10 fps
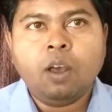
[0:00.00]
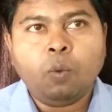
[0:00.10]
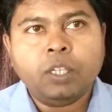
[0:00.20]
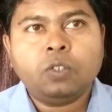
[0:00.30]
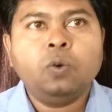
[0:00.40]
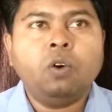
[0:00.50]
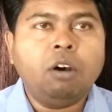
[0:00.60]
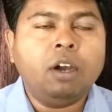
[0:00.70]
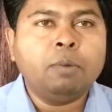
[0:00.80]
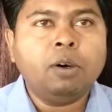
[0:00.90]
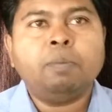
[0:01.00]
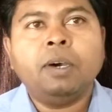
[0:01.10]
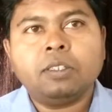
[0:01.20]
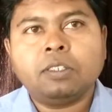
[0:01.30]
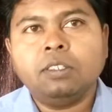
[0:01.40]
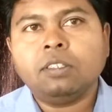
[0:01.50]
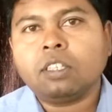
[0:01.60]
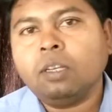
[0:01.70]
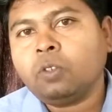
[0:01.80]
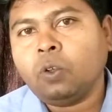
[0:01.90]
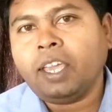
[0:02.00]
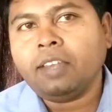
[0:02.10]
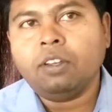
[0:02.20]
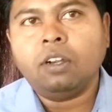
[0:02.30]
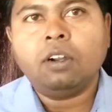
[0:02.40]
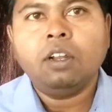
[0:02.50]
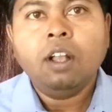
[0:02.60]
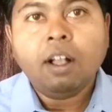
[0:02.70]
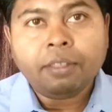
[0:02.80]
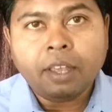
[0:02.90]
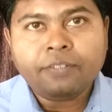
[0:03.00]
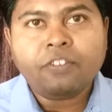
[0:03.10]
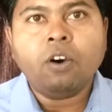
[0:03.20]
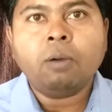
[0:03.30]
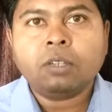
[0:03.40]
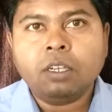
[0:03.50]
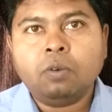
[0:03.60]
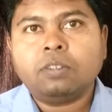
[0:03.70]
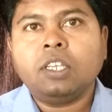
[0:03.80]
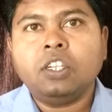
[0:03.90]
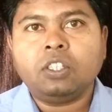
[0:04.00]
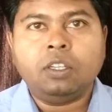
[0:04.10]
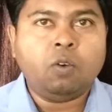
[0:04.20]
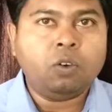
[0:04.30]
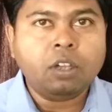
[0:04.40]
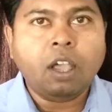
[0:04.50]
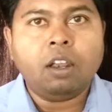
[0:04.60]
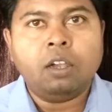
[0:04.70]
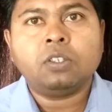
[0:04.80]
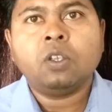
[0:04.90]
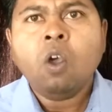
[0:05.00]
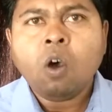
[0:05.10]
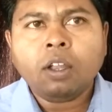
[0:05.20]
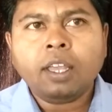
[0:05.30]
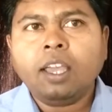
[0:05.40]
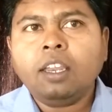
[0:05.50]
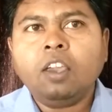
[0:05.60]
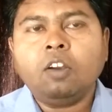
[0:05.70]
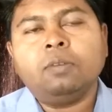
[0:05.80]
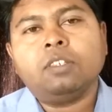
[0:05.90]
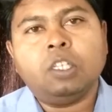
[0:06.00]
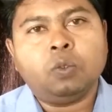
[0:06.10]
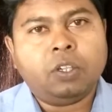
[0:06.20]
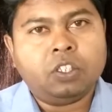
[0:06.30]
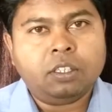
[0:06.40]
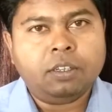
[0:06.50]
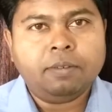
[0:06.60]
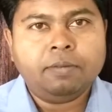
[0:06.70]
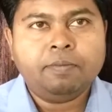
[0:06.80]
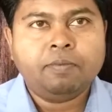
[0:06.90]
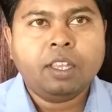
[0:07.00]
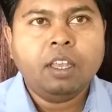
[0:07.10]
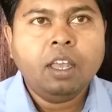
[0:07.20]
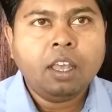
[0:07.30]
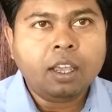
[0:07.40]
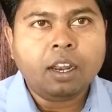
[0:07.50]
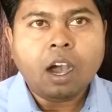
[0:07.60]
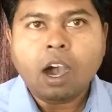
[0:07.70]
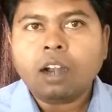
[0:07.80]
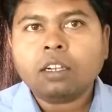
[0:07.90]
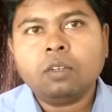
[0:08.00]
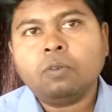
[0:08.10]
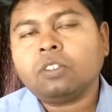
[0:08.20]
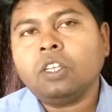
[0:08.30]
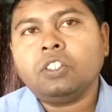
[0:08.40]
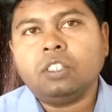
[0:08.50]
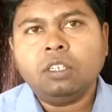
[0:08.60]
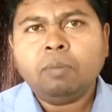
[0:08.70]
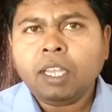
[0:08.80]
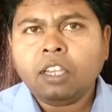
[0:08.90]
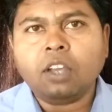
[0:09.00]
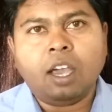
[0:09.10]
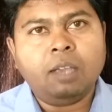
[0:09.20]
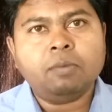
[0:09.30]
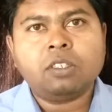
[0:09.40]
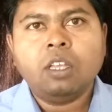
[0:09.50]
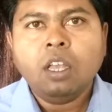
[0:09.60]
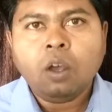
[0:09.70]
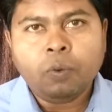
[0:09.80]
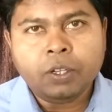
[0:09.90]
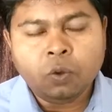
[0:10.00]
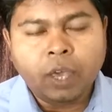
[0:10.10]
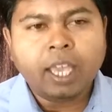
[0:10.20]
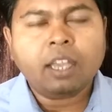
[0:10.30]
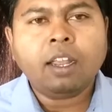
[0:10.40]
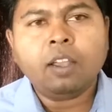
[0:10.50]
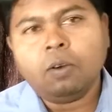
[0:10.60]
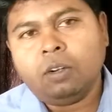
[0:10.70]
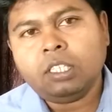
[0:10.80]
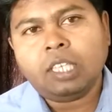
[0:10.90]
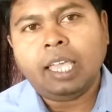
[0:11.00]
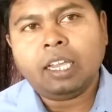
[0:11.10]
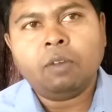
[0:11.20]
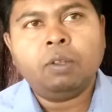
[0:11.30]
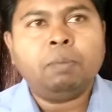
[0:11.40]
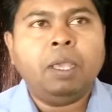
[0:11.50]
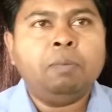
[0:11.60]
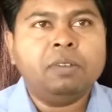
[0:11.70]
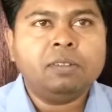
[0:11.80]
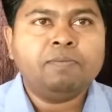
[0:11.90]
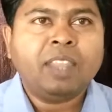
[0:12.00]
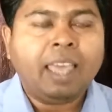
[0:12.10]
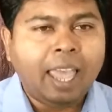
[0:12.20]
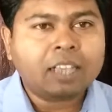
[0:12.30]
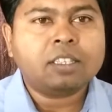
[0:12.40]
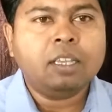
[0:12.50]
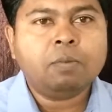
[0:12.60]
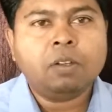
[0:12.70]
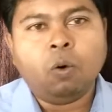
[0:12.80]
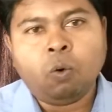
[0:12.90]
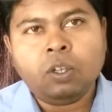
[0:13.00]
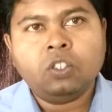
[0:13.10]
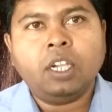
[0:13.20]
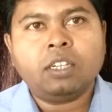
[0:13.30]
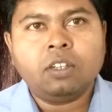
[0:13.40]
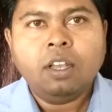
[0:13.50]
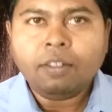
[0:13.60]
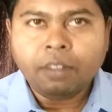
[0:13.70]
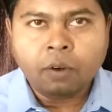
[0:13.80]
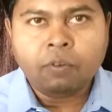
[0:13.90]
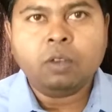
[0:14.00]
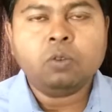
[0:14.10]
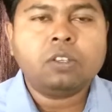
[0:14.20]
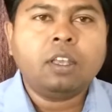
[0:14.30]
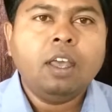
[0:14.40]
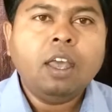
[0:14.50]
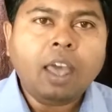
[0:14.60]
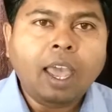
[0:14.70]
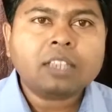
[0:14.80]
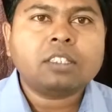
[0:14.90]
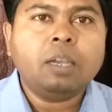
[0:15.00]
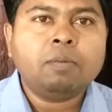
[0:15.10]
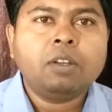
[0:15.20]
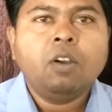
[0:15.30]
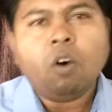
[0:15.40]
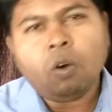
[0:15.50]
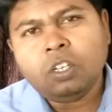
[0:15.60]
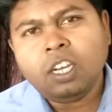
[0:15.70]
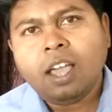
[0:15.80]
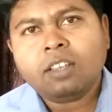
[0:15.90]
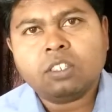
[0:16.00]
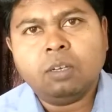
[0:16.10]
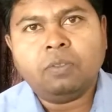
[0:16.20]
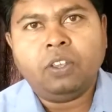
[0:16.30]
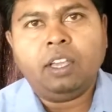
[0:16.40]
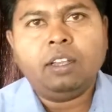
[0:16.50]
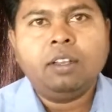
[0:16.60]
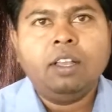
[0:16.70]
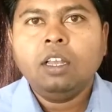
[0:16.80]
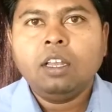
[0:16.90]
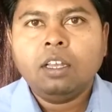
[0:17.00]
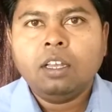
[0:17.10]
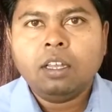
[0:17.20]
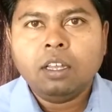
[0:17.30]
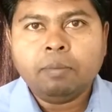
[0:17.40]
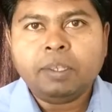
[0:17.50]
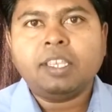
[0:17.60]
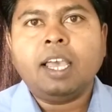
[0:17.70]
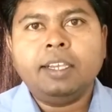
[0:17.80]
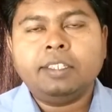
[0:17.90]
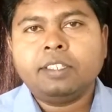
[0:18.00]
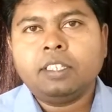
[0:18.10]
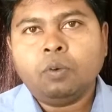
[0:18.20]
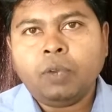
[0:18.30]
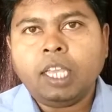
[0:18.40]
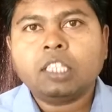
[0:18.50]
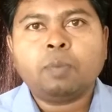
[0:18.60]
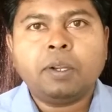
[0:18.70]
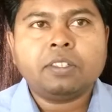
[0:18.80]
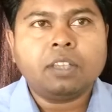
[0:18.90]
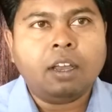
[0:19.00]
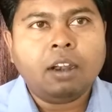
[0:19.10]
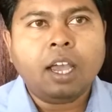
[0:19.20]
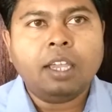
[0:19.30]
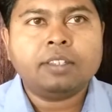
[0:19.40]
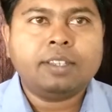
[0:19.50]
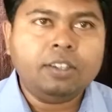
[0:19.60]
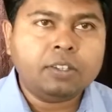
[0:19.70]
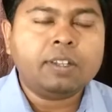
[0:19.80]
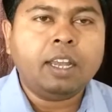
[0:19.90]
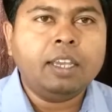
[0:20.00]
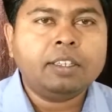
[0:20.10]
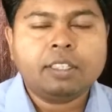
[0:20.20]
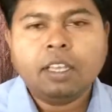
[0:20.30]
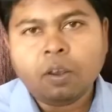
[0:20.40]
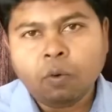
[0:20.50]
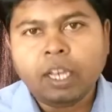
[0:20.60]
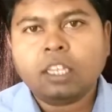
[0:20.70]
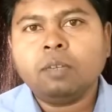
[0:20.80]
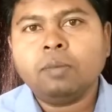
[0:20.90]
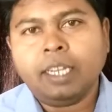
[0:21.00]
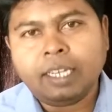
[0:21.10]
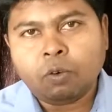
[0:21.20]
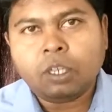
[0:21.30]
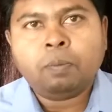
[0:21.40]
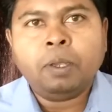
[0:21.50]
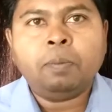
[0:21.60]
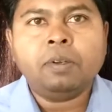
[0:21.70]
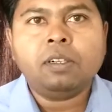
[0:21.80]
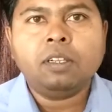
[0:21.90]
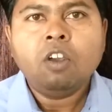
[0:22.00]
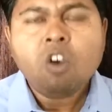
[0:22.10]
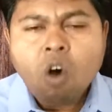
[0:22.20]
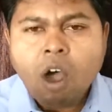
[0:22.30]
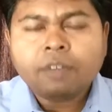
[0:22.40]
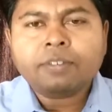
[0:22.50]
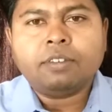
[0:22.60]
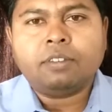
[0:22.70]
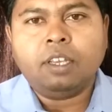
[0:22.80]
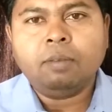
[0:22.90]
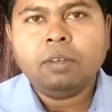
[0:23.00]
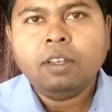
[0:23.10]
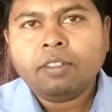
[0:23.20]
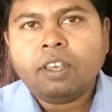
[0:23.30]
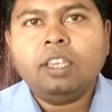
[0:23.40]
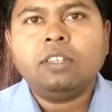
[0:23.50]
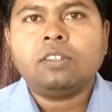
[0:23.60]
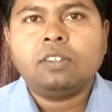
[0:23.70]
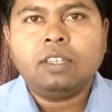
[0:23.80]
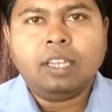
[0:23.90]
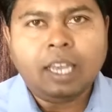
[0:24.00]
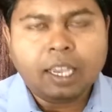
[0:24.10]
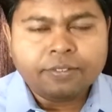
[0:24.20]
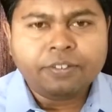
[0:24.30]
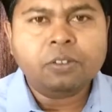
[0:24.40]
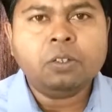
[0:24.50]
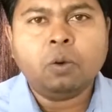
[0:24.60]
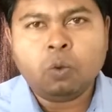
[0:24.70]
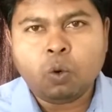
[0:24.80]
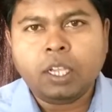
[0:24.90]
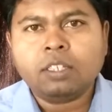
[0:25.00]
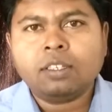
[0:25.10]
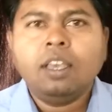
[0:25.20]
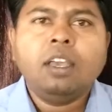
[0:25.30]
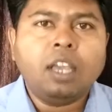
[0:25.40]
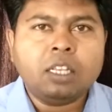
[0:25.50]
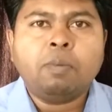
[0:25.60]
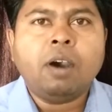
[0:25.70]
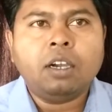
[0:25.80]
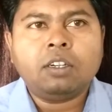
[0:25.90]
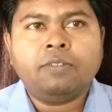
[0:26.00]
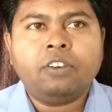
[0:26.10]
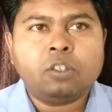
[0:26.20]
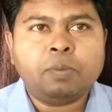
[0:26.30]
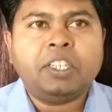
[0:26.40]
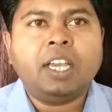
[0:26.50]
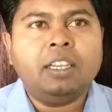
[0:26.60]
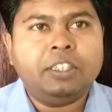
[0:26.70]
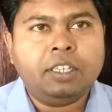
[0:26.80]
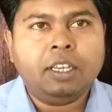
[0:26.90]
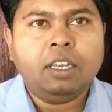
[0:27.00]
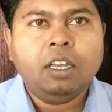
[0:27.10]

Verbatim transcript: When two or more persons come together, they form conversation or dialogues on any of the situation. In our conversation, many times we do agree or disagree with people accept or reject their views, accept or deny something. Besides, we express our likes and dislikes, welcome and greet people, offer them things like food or drinks as part of hospitality.